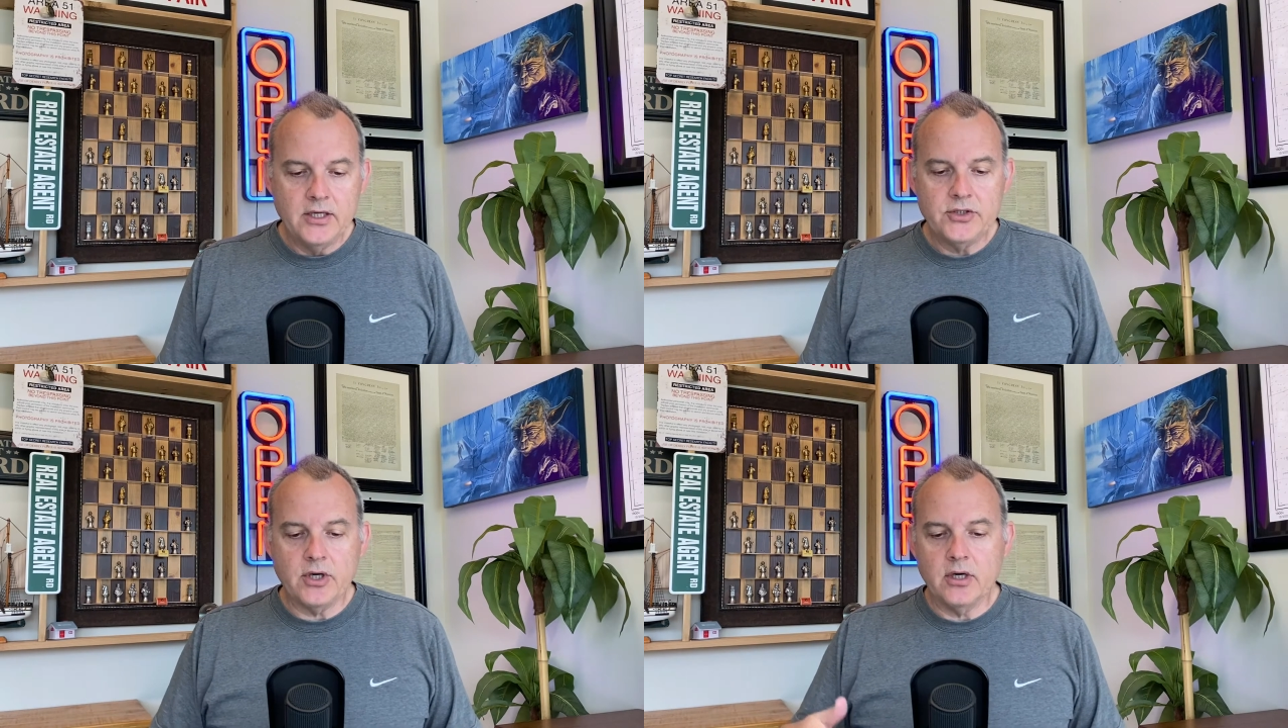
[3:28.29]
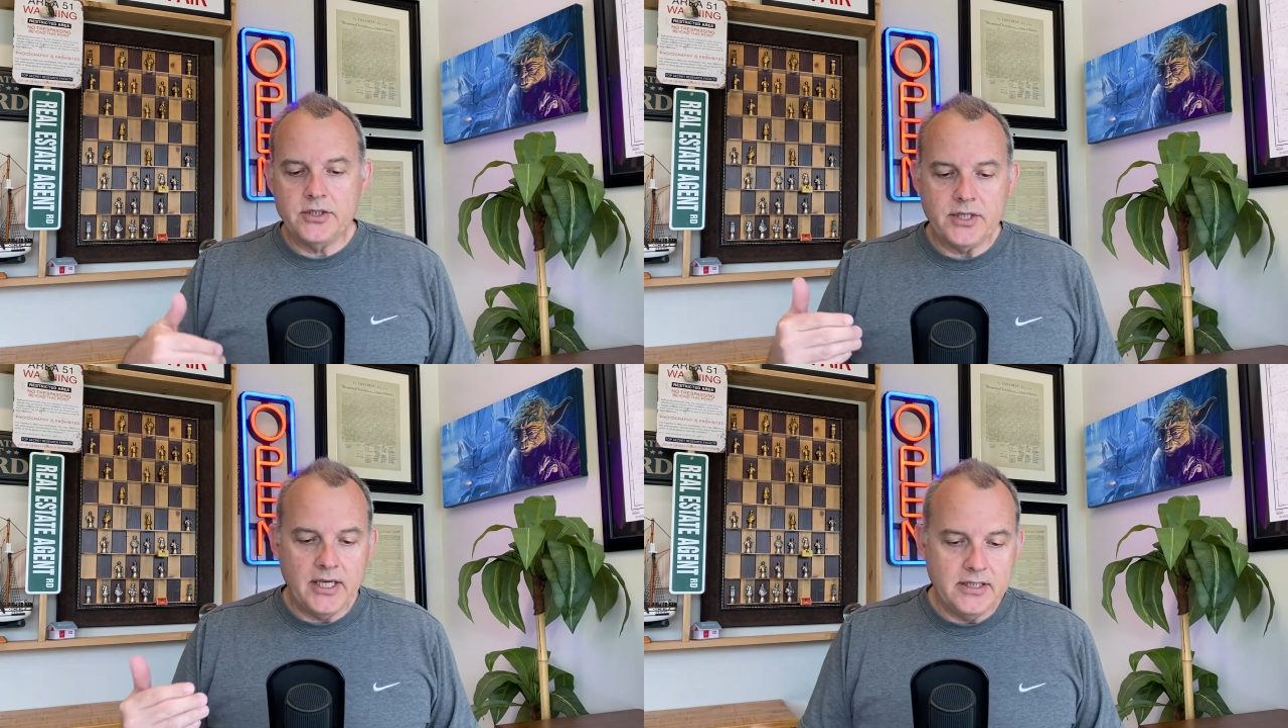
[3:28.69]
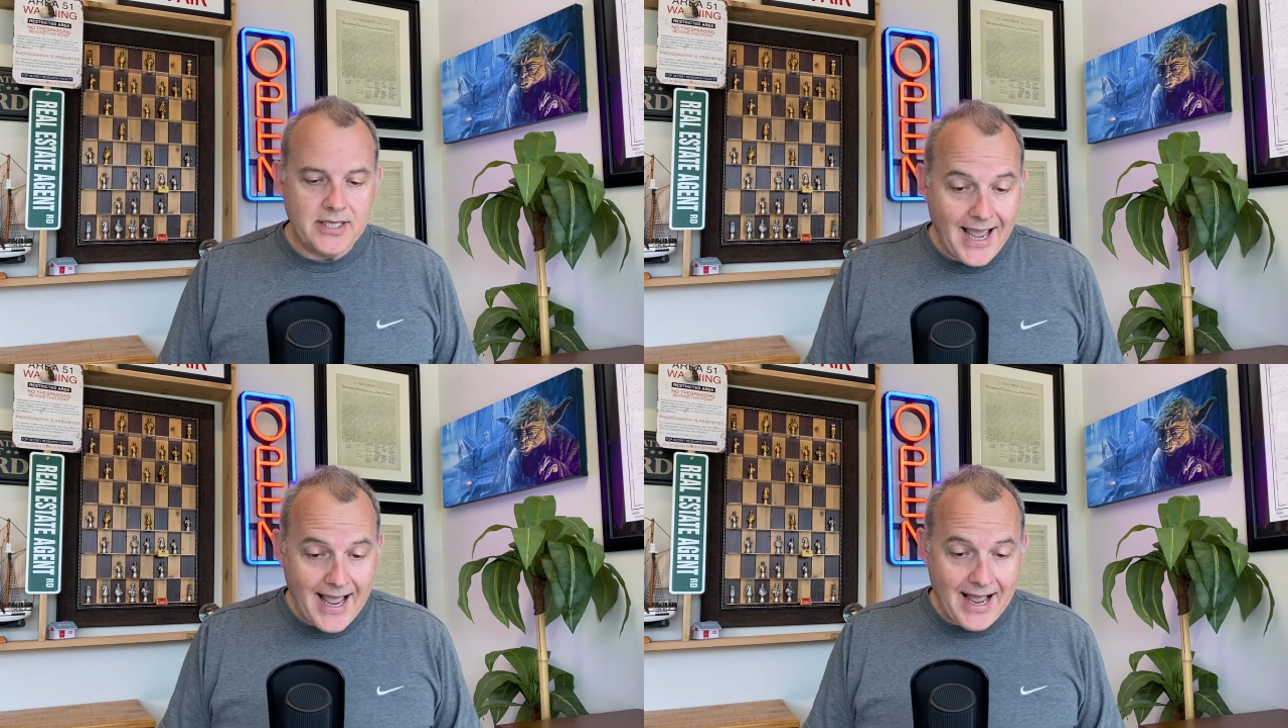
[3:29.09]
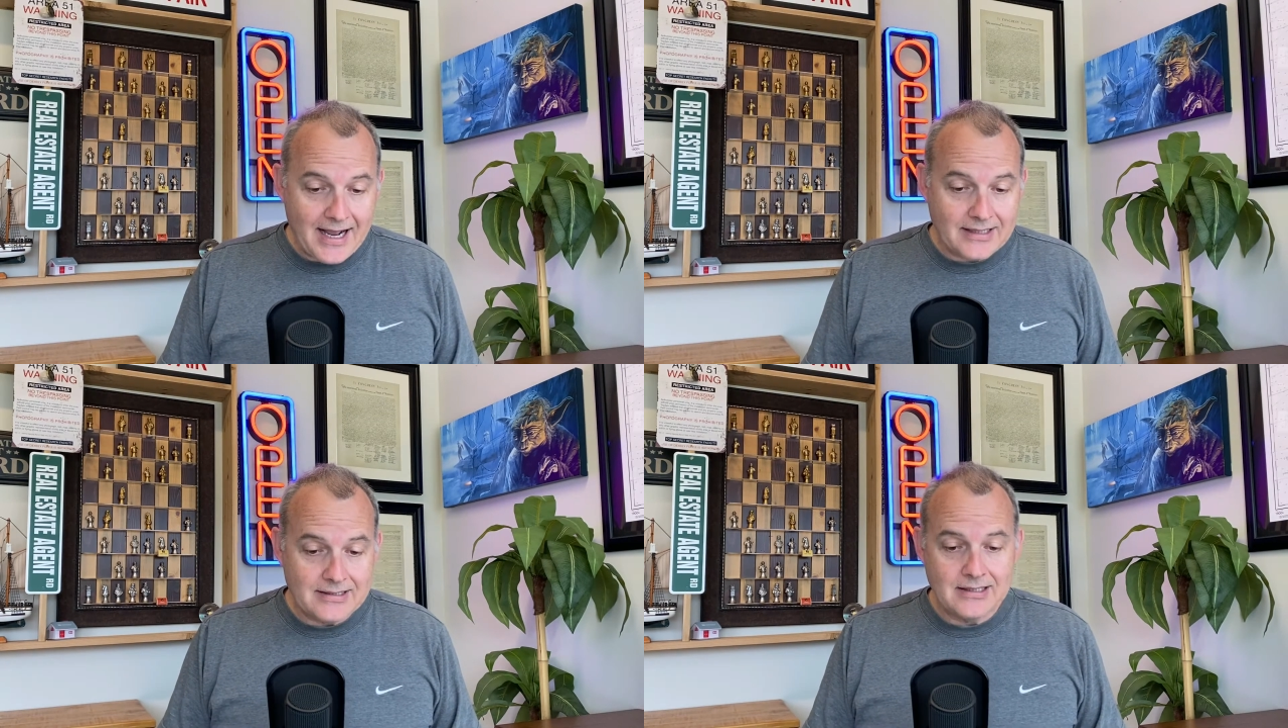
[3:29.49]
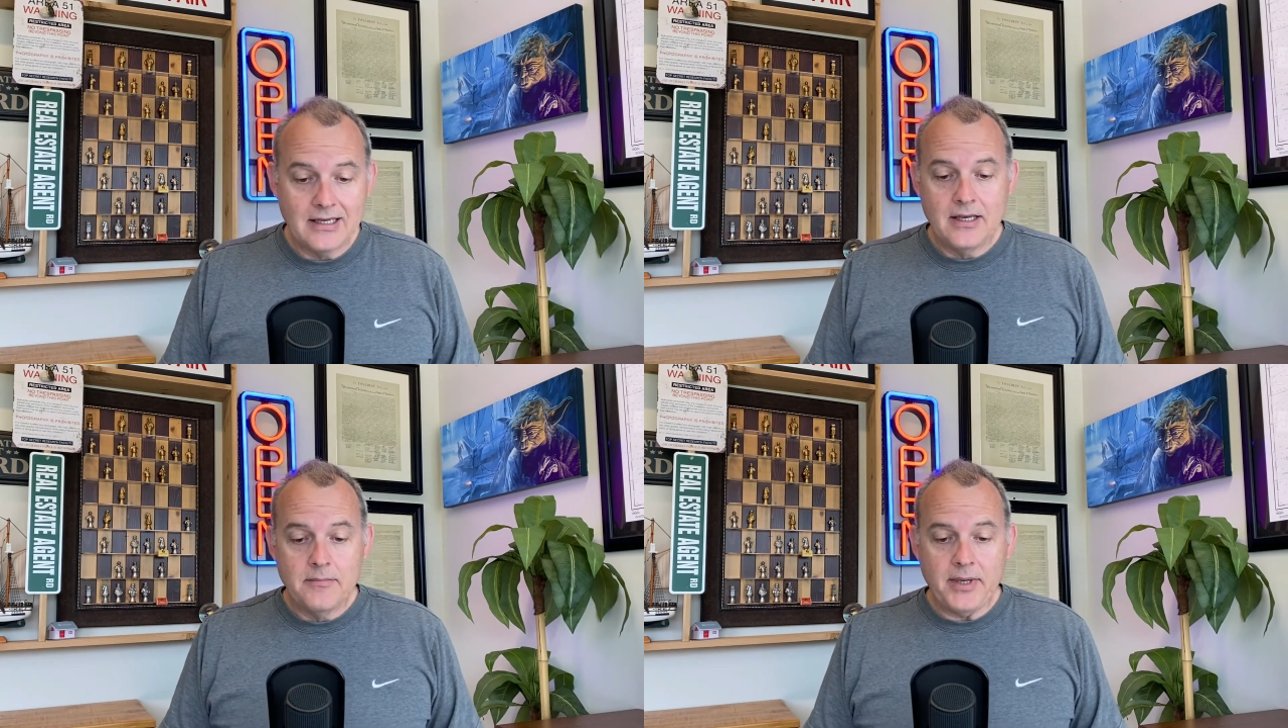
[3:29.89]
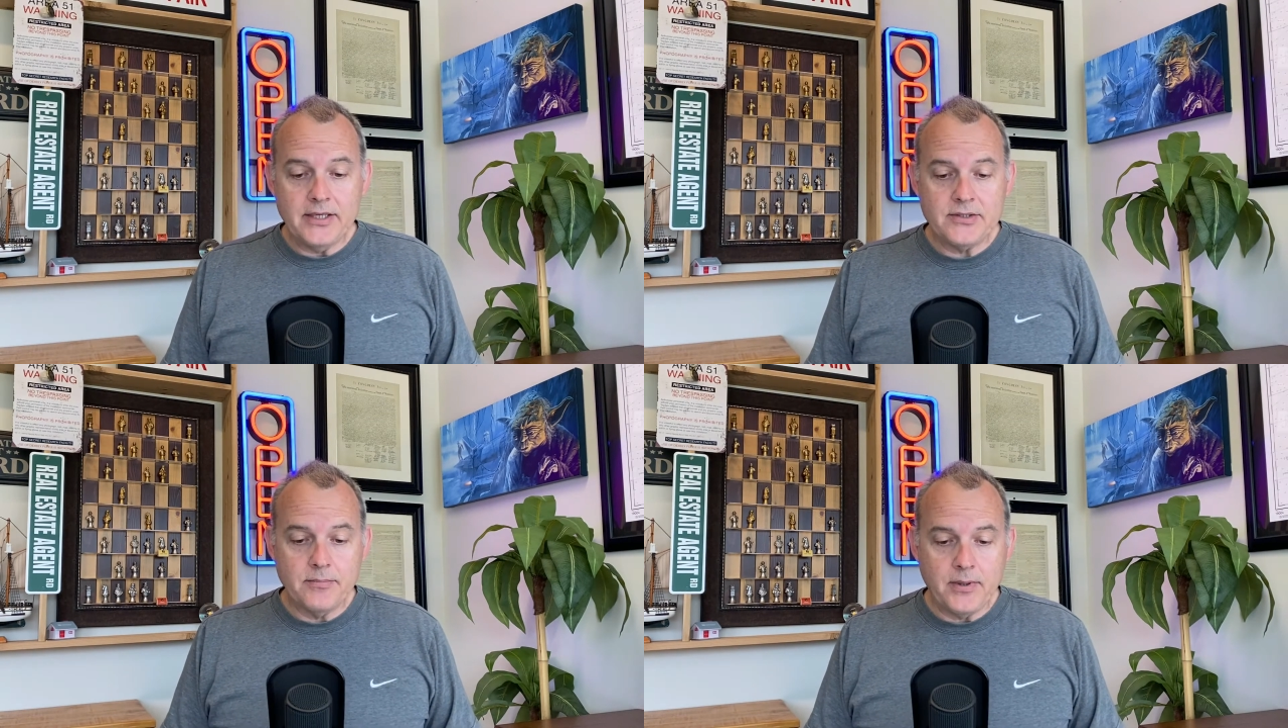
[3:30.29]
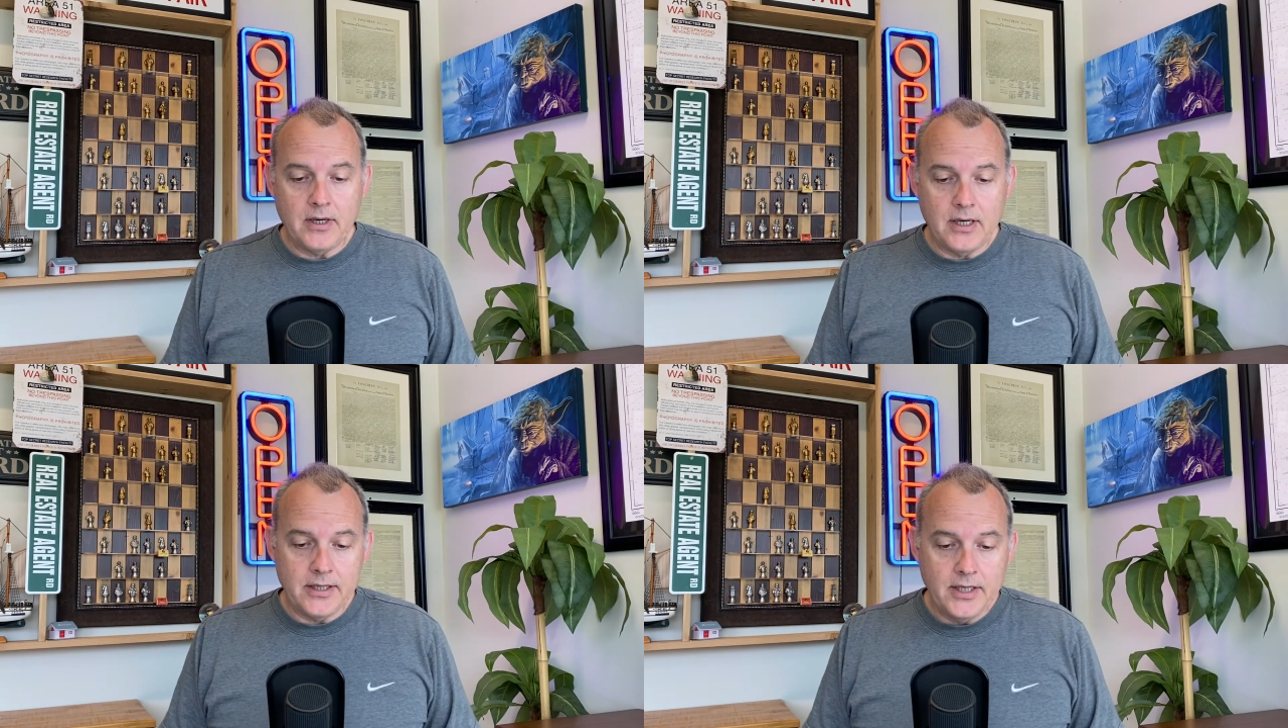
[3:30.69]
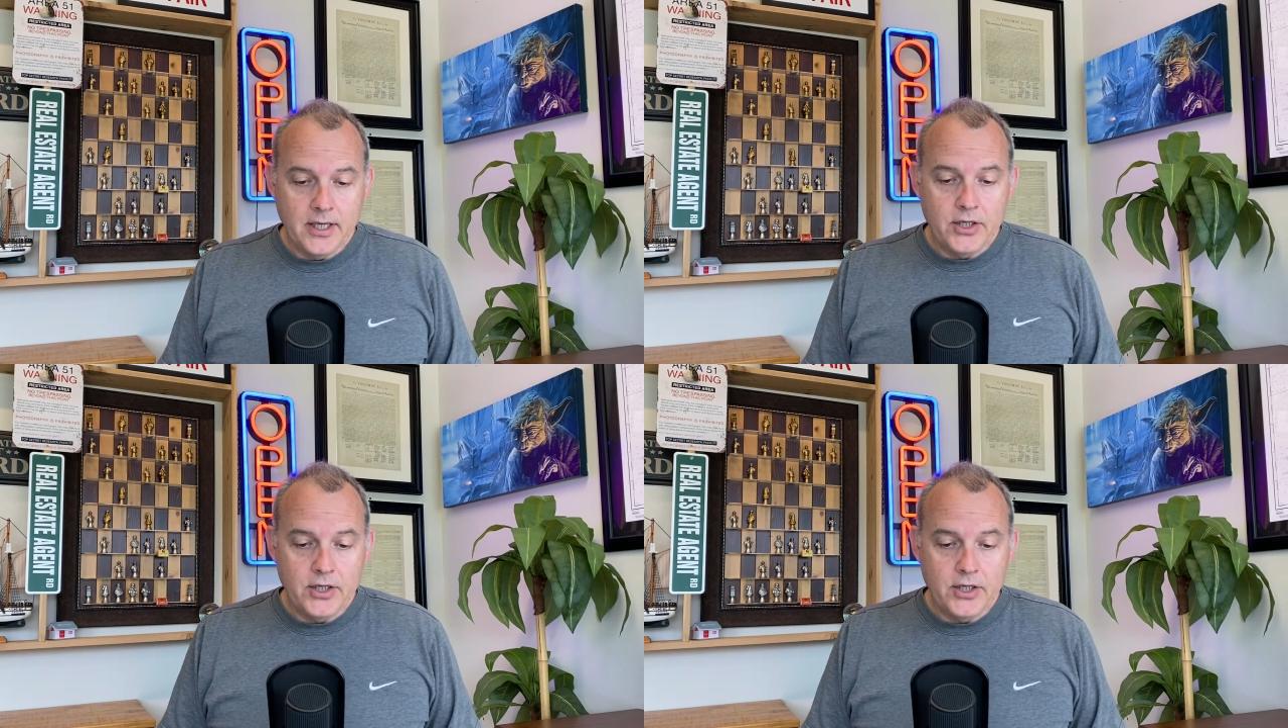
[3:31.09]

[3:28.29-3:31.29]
charged a tax based upon